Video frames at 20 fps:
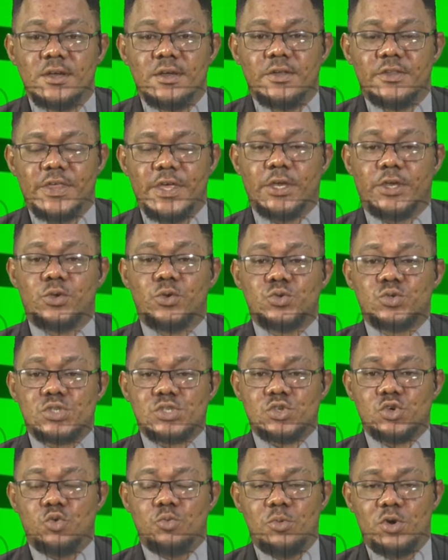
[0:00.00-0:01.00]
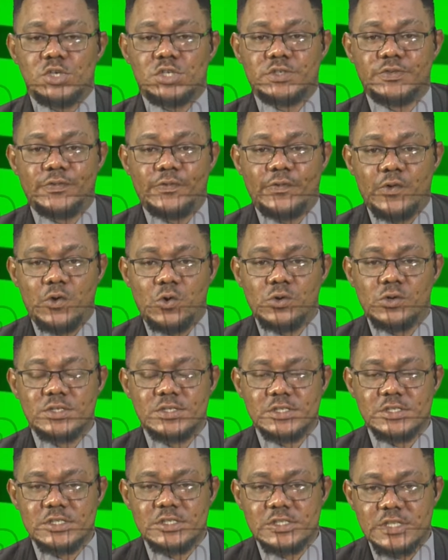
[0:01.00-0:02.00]
Thank you so much for
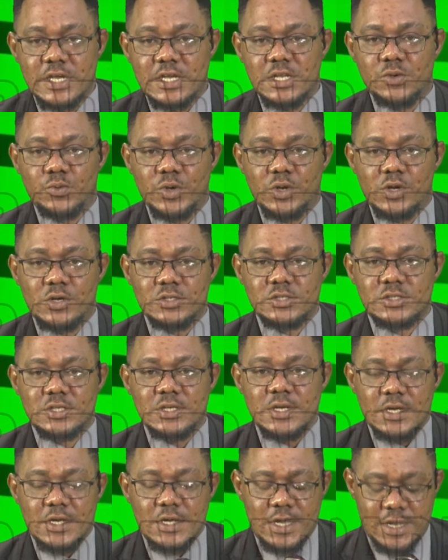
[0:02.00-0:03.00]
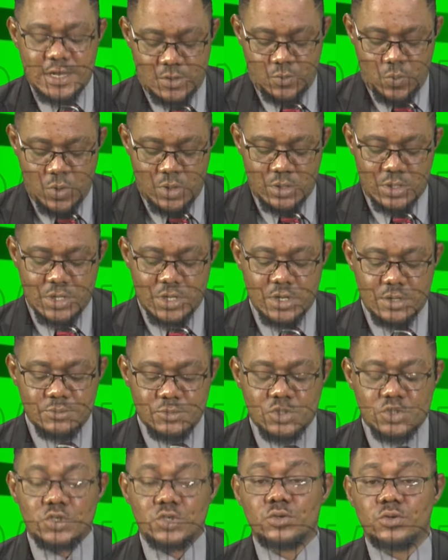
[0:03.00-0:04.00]
staying with us, and welcome
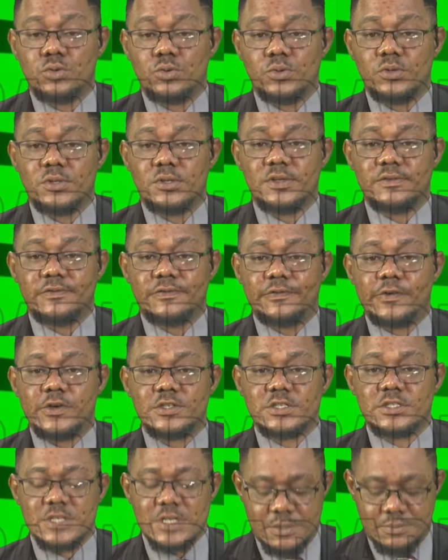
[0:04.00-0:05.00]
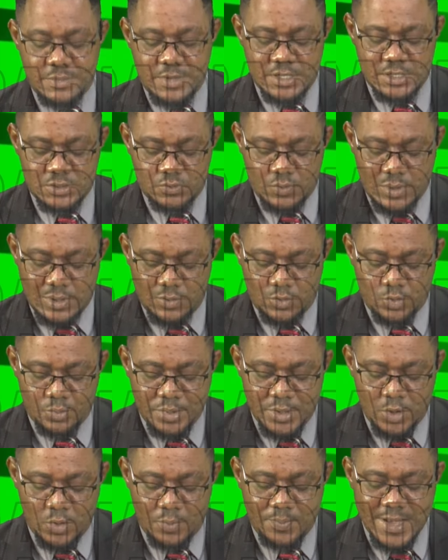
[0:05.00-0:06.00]
to the first segment where we'll be
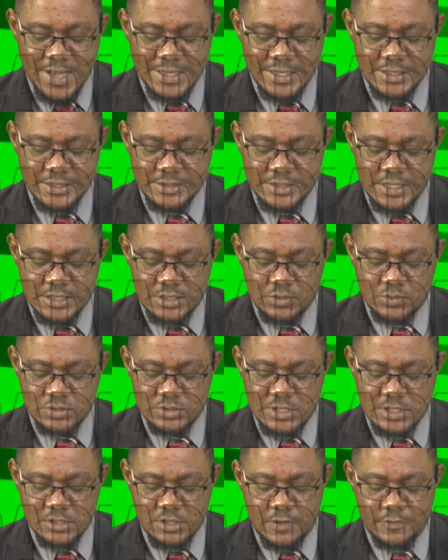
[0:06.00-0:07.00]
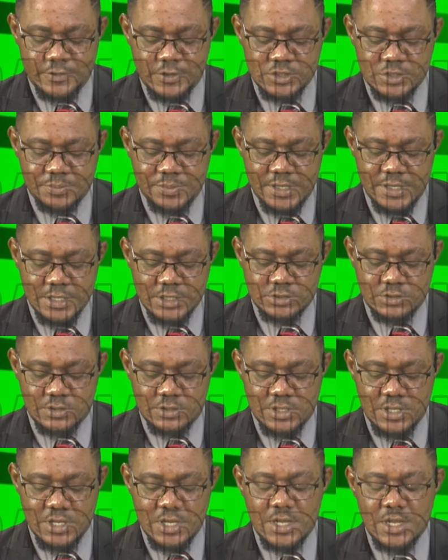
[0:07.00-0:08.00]
unpacking the Edo State governorship election
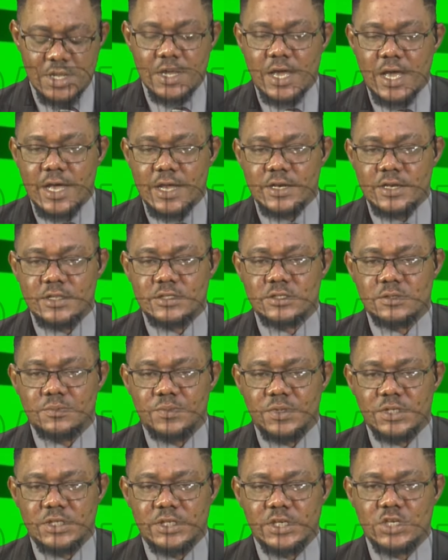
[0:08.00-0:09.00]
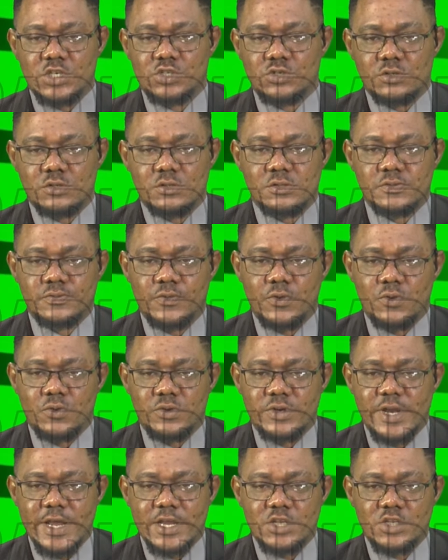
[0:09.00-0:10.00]
and its implications for
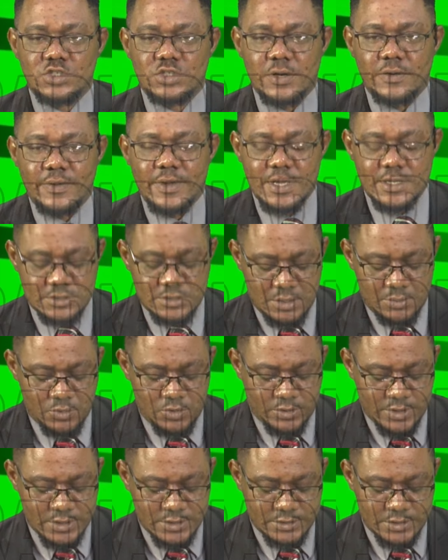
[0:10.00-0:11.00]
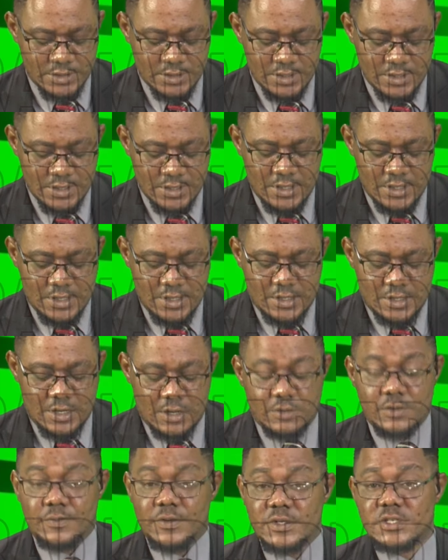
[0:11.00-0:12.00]
Nigeria's democracy. Now,
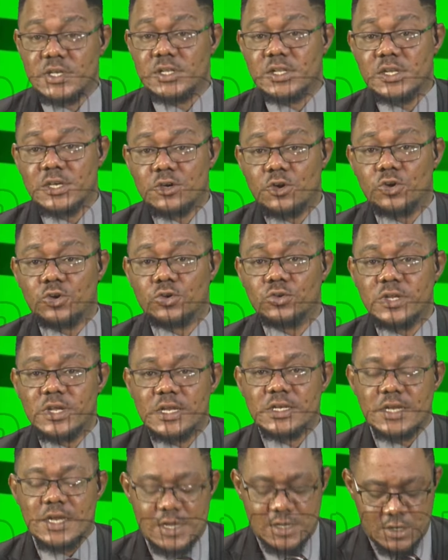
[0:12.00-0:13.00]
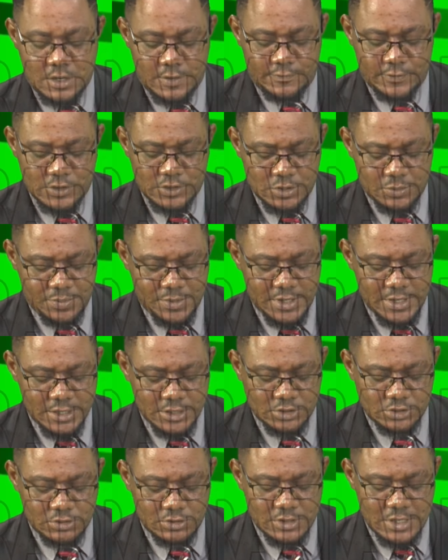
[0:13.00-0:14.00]
the recently concluded uh, governorship
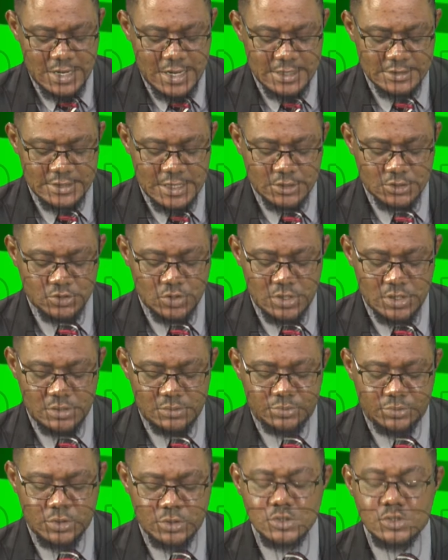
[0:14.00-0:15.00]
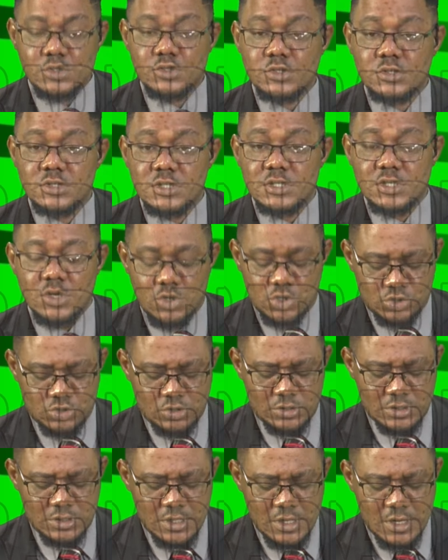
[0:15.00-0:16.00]
election has actually brought
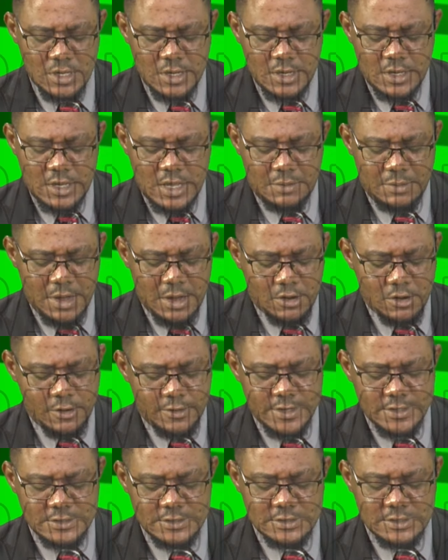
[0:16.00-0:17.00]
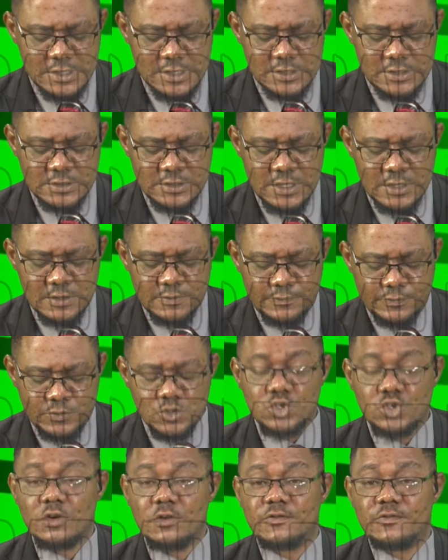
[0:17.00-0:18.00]
discussion about current state and the
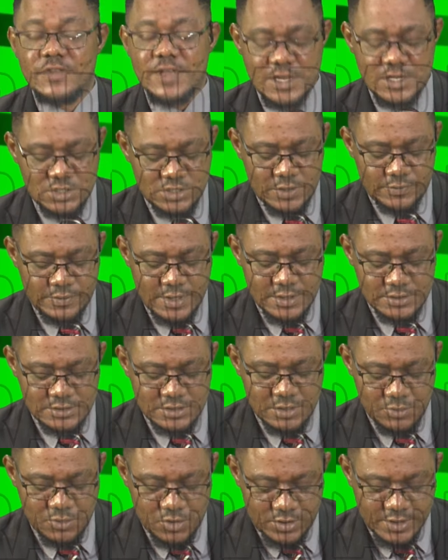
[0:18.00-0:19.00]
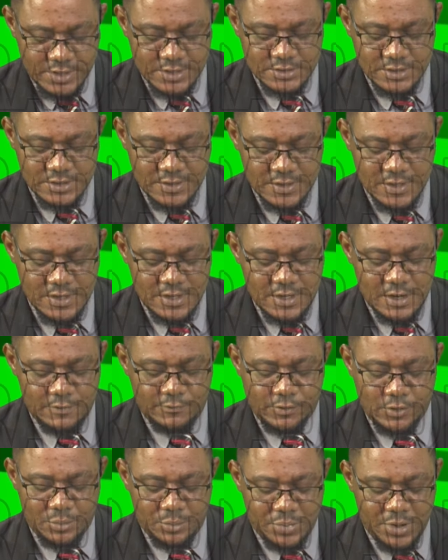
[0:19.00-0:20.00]
future of Nigeria's democracy, and
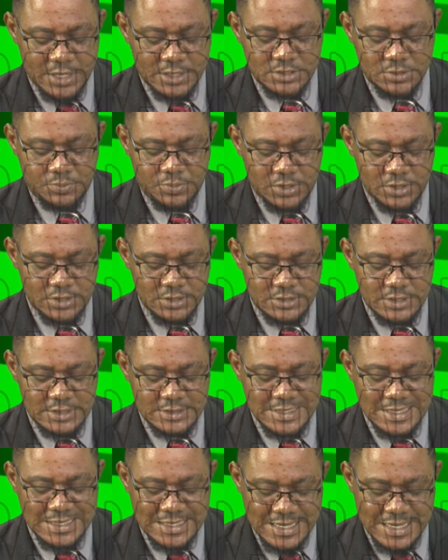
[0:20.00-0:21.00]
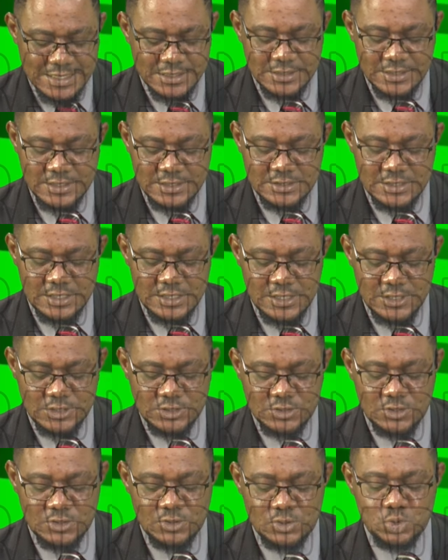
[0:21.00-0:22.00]
from party politics and candidate
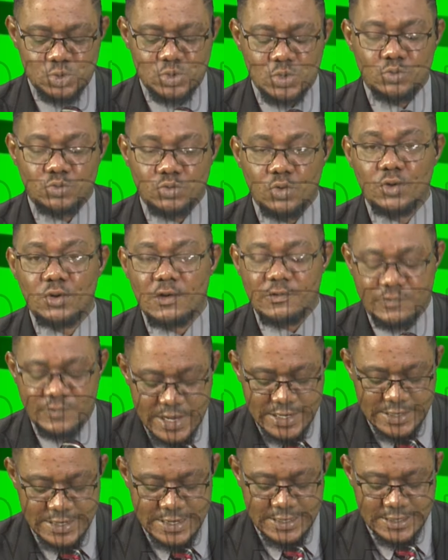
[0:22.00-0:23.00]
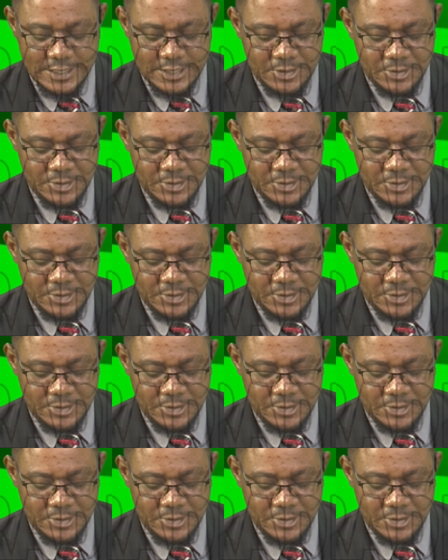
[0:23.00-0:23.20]
selection to the role of I N E C,